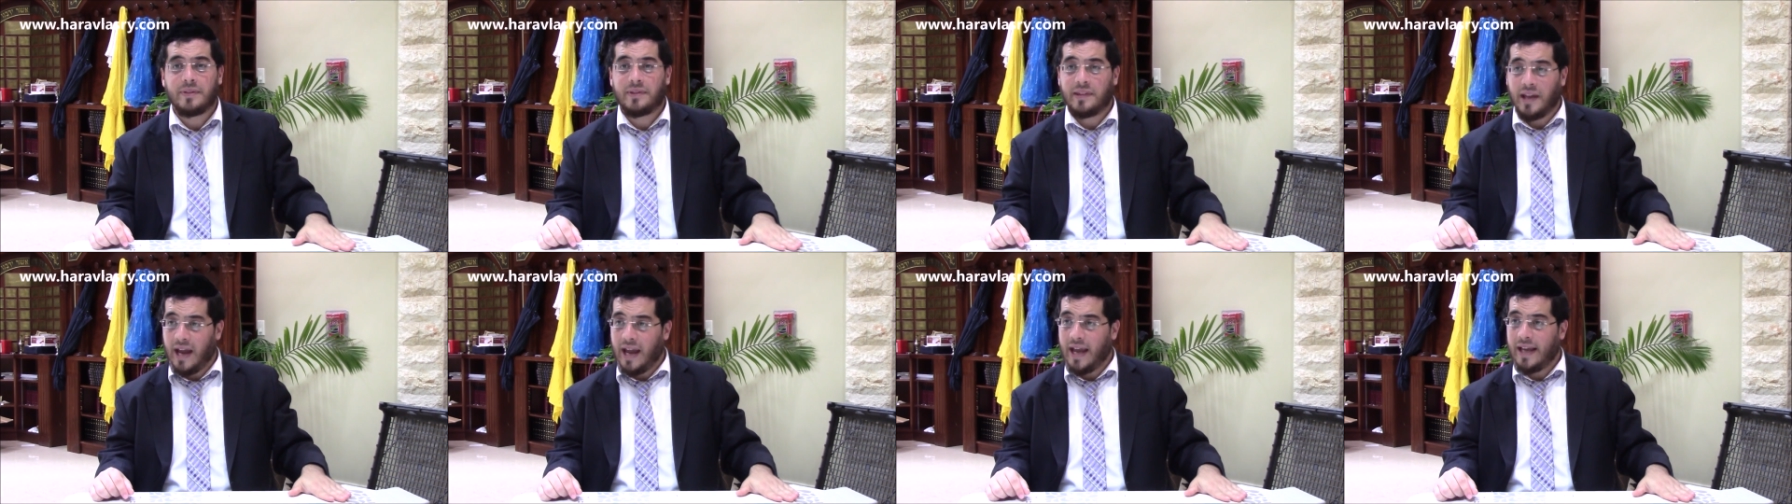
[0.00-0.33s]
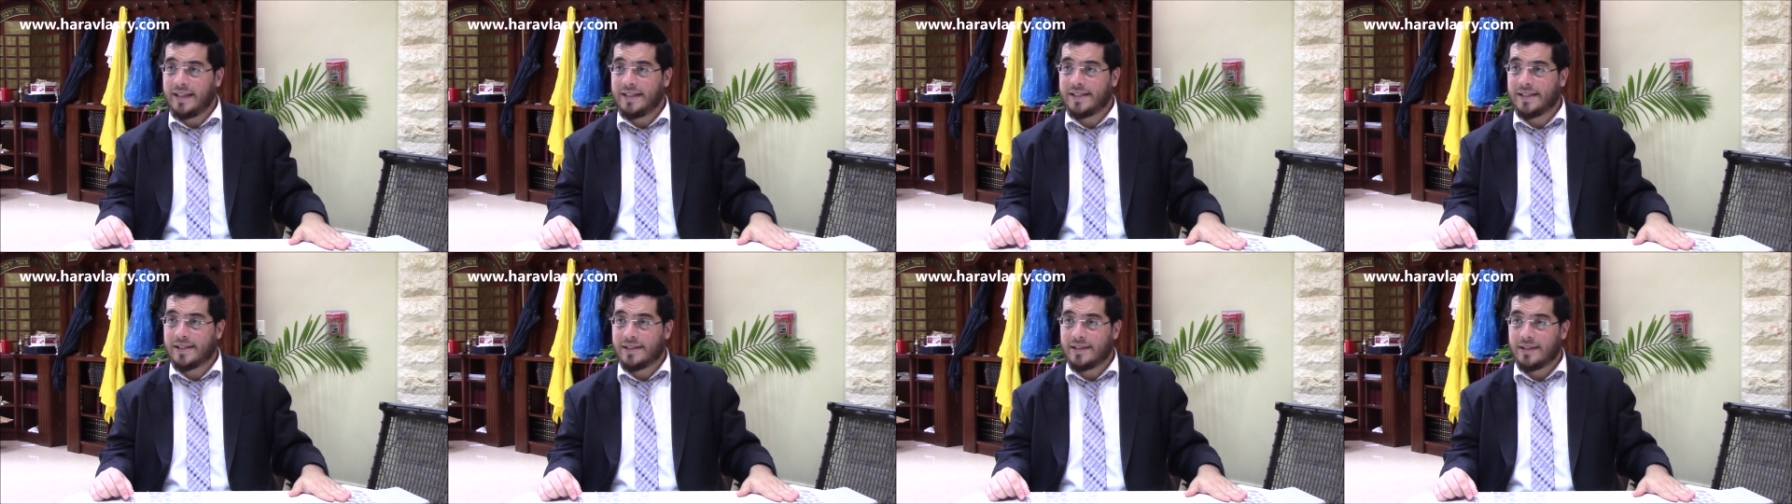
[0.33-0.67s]

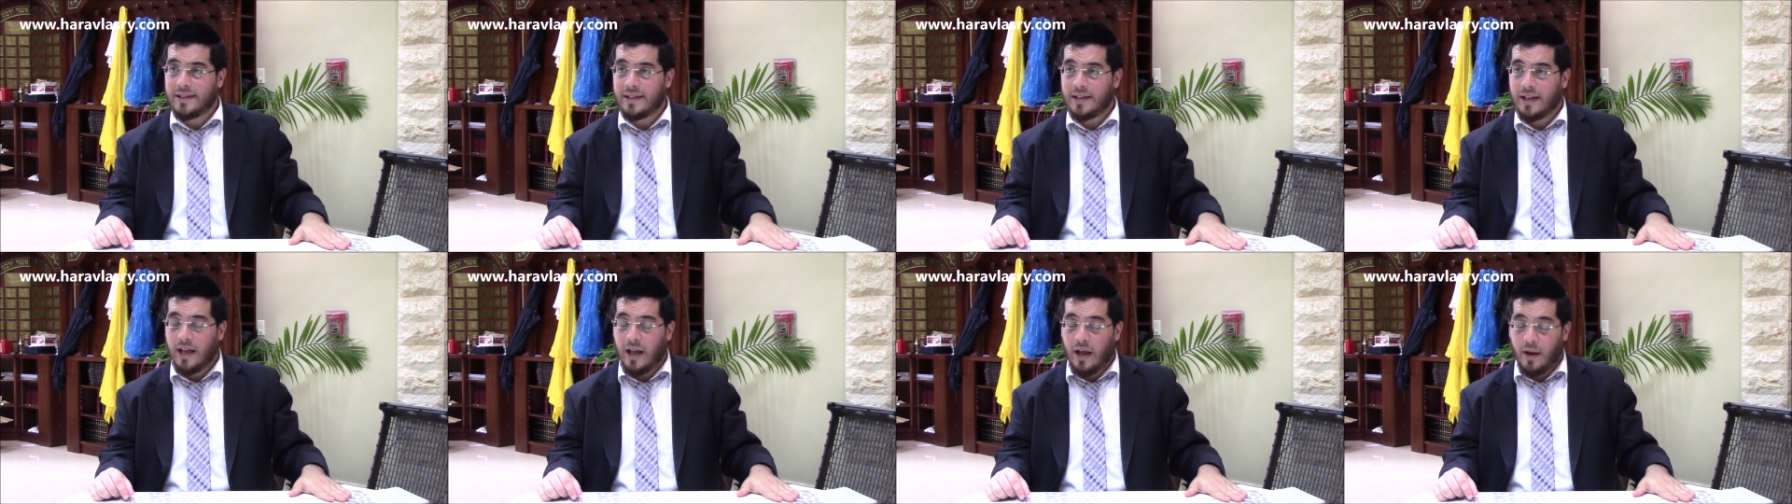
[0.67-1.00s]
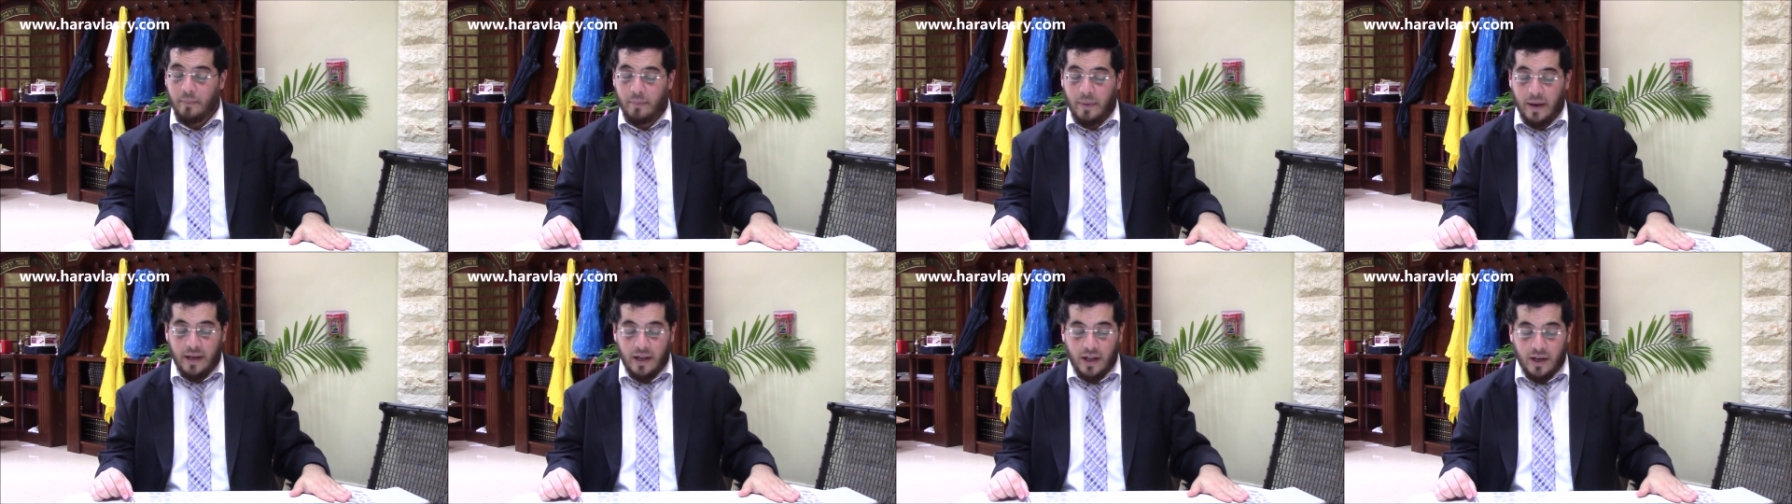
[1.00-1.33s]
taste,
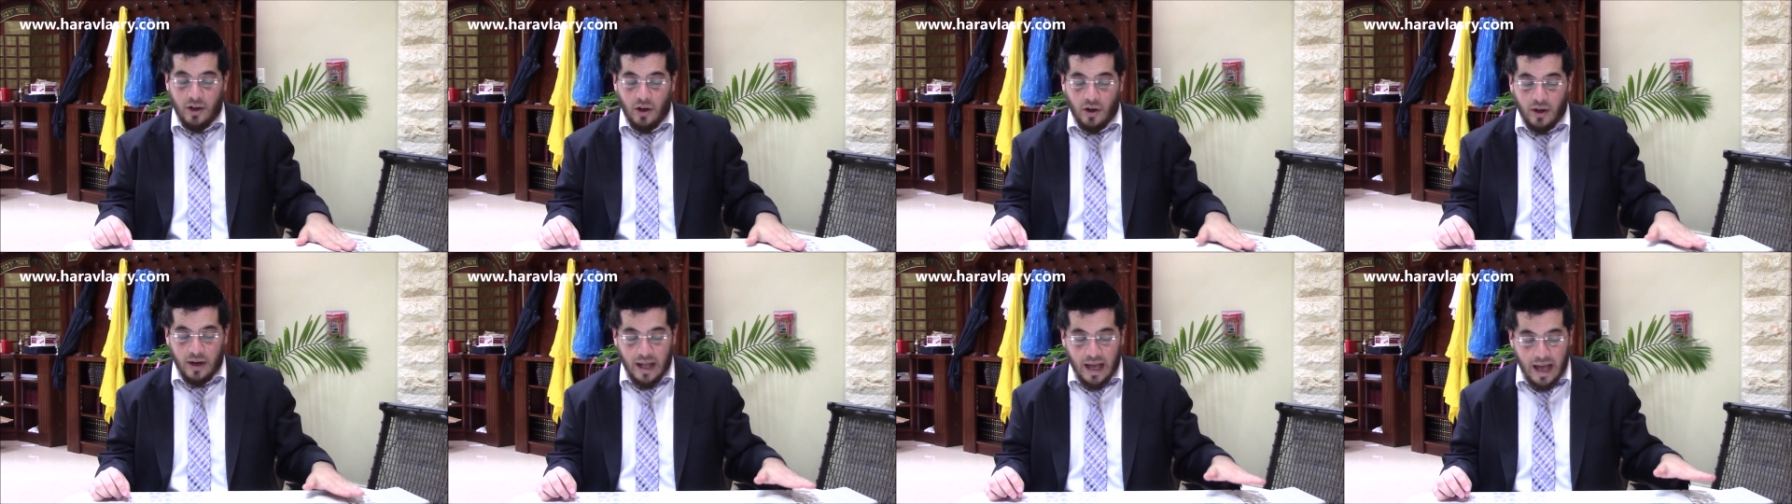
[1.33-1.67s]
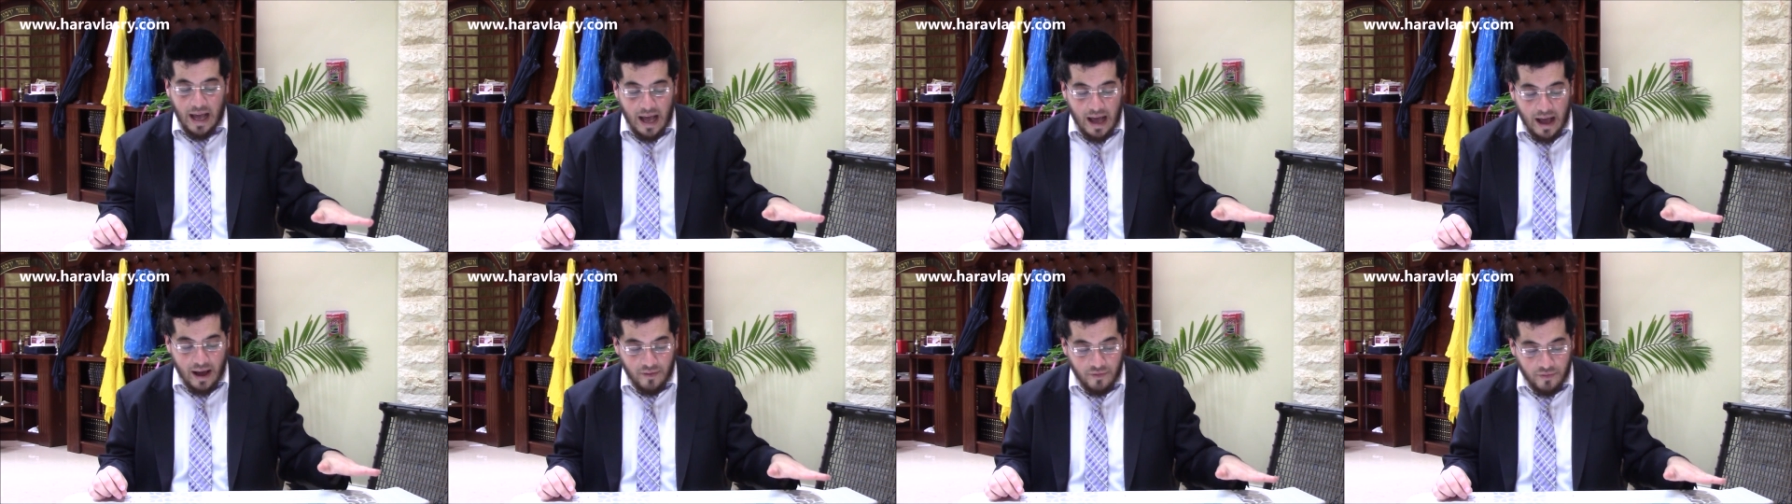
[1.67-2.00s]
but they don't
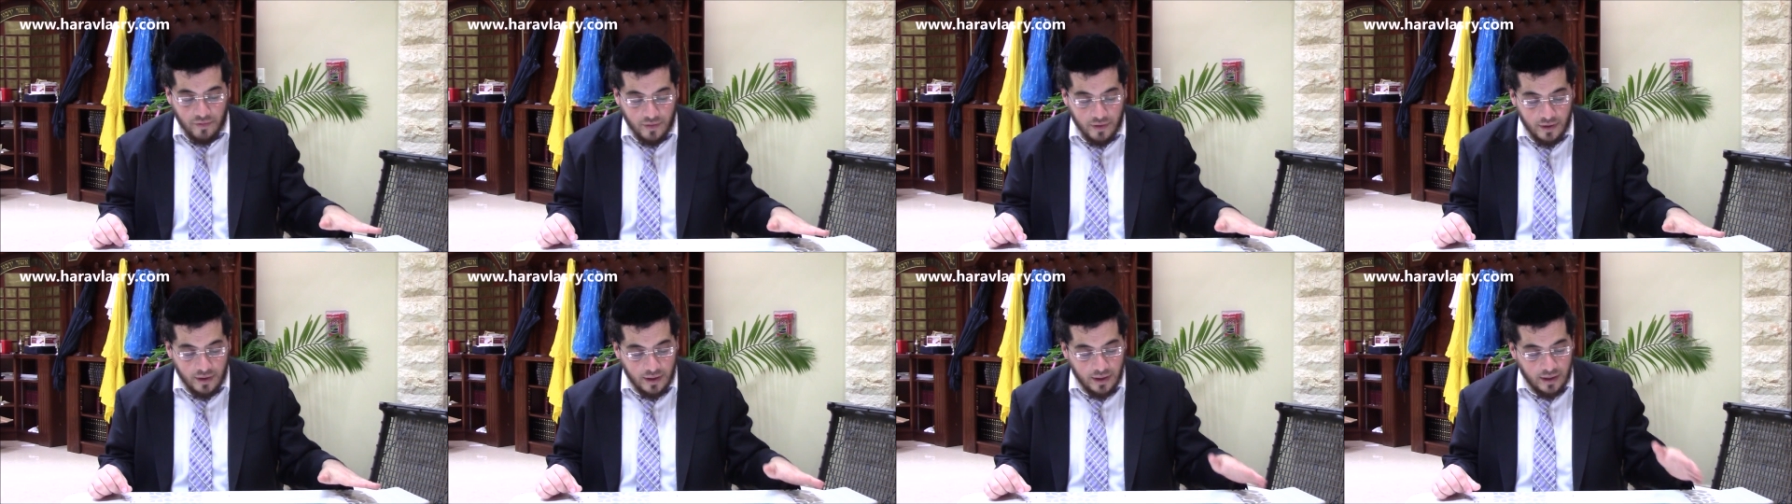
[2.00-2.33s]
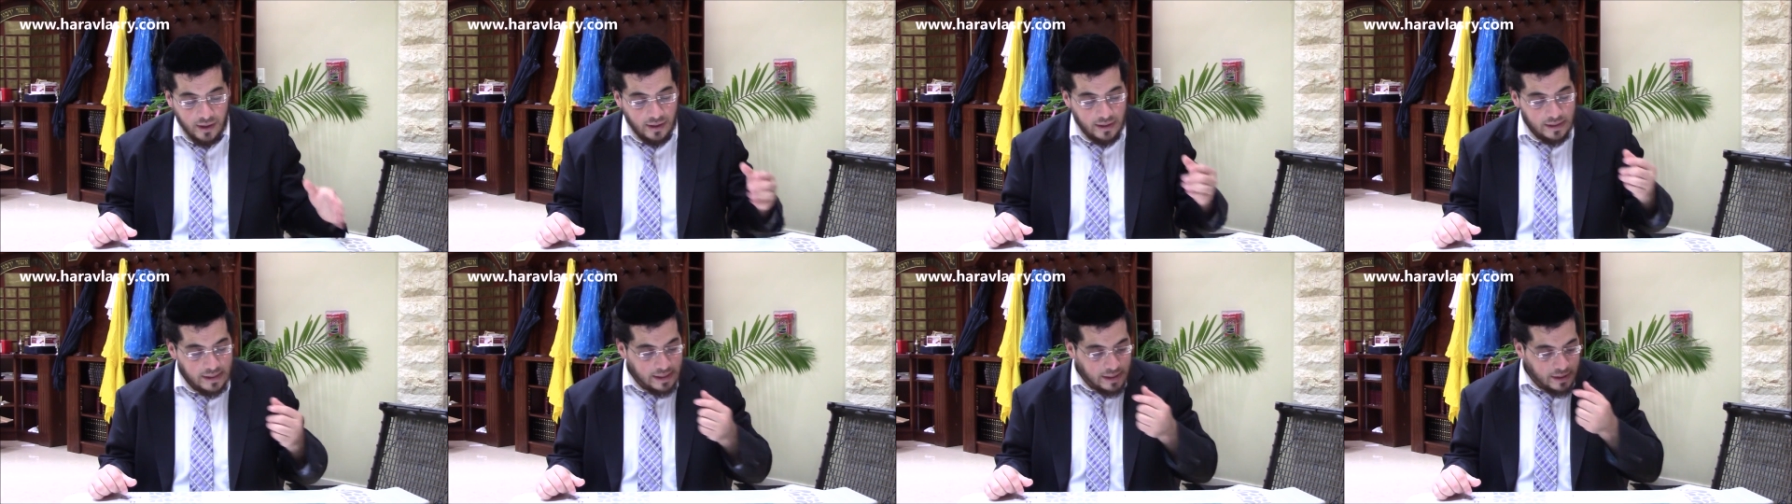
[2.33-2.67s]
have
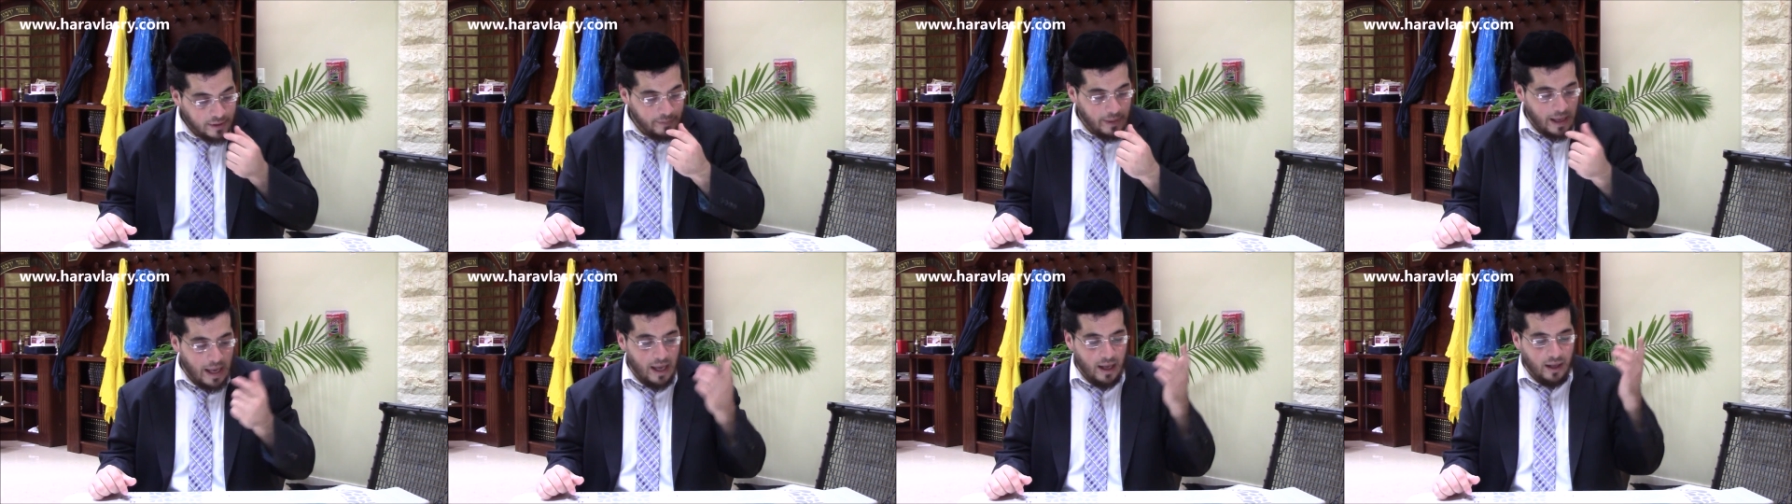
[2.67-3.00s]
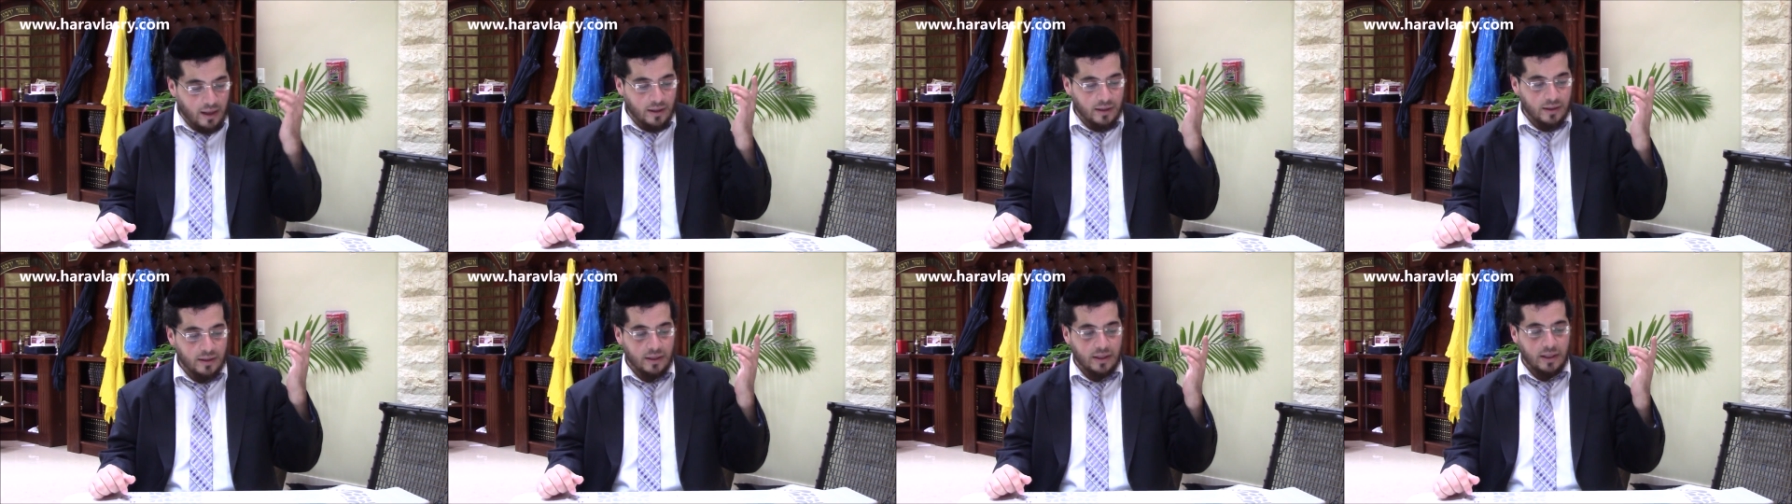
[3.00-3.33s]

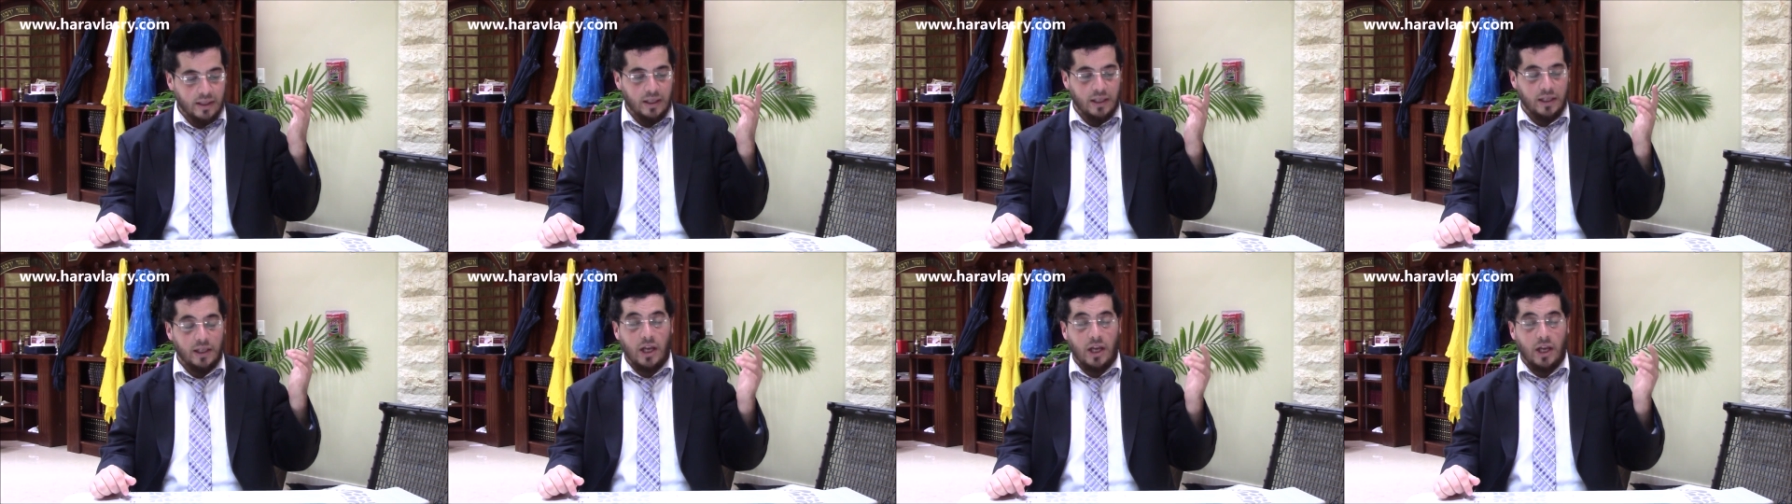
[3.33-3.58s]
smell.